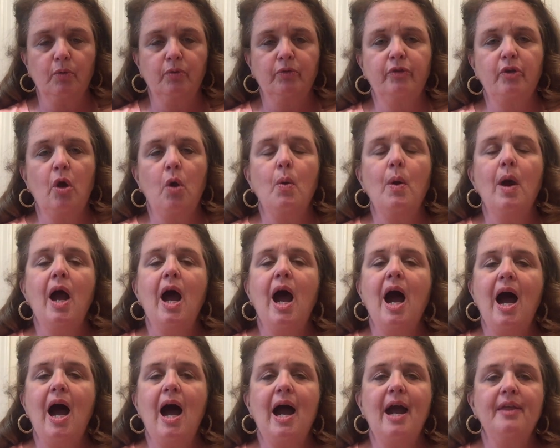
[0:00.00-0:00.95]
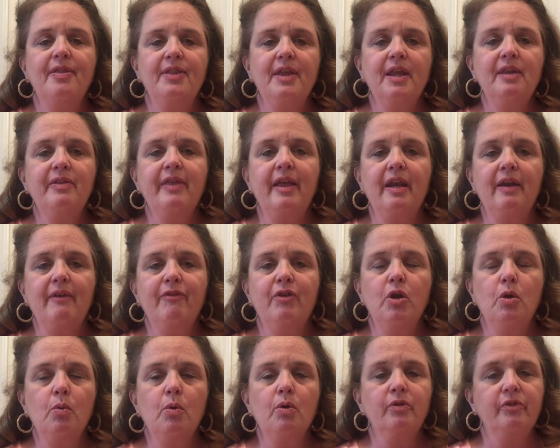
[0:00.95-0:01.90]
So I think that if
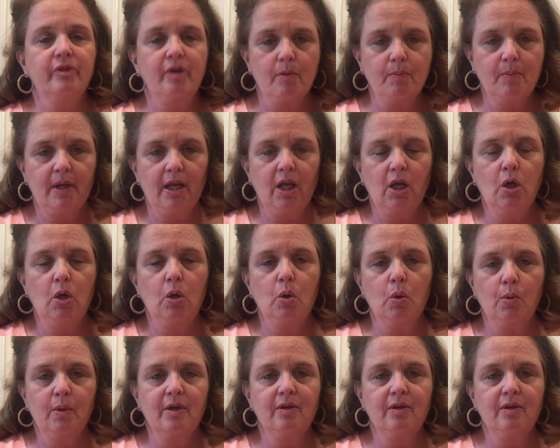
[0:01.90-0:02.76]
you are somebody who